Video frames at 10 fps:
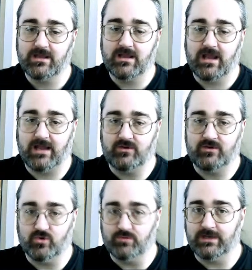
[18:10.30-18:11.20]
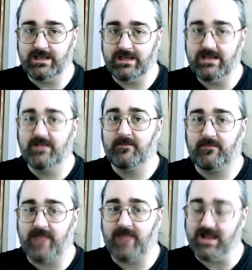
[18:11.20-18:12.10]
And normally,
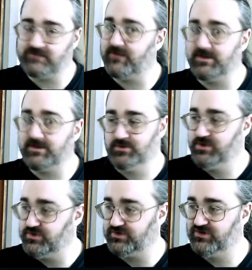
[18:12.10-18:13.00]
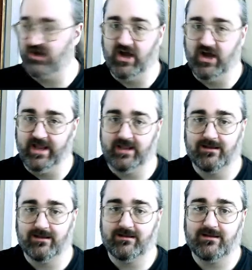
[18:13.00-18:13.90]
that's fatal. You just die.
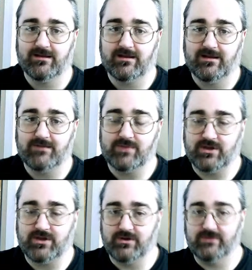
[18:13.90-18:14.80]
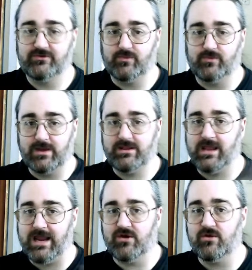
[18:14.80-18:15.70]
Because the way the
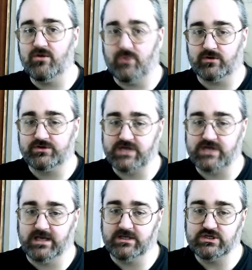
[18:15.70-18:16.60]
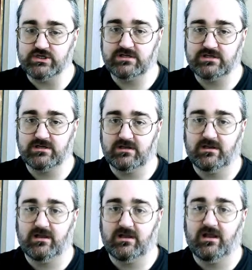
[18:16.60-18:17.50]
aero model changed.
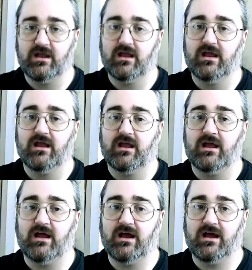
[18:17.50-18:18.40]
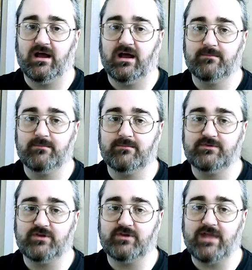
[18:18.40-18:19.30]

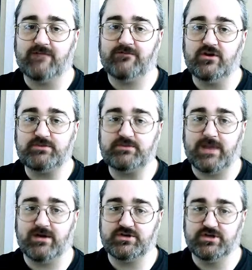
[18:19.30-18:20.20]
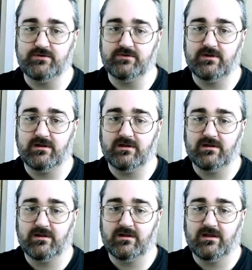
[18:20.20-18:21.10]
So that first parachute,
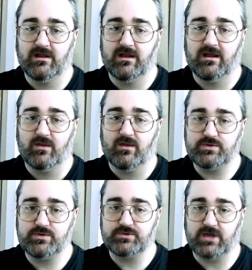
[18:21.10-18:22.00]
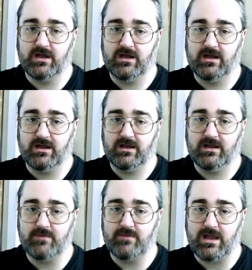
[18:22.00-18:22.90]
which was, I
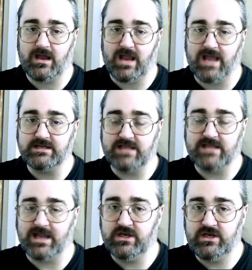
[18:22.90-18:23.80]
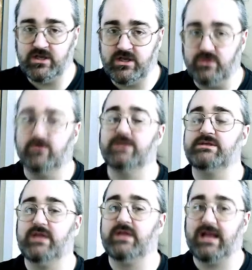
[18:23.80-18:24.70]
added that new, and so
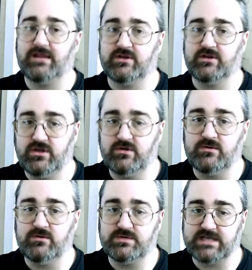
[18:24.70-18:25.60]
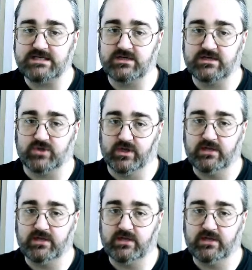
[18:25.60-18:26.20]
that had the new settings on it.